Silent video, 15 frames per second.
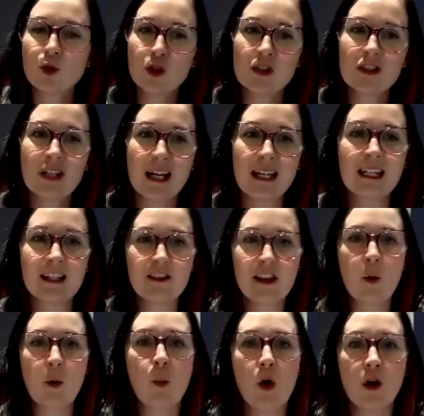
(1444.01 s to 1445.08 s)
just taking
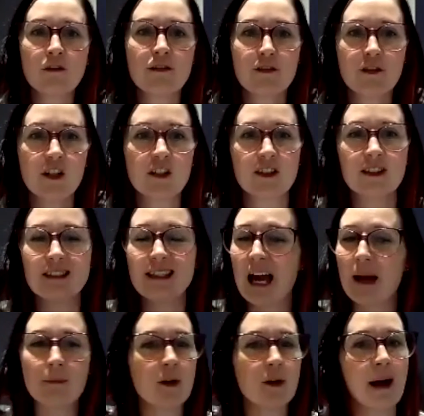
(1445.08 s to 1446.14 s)
that one first
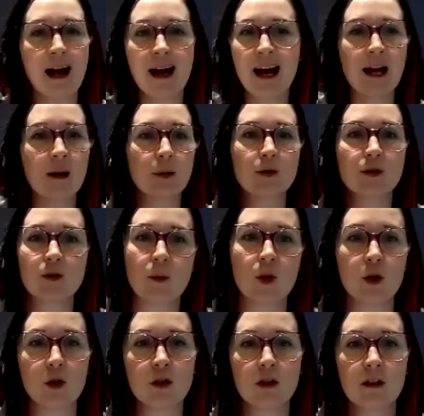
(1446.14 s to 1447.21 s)
step, no matter how
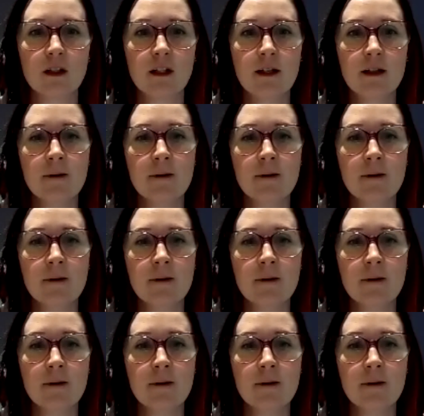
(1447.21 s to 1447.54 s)
small,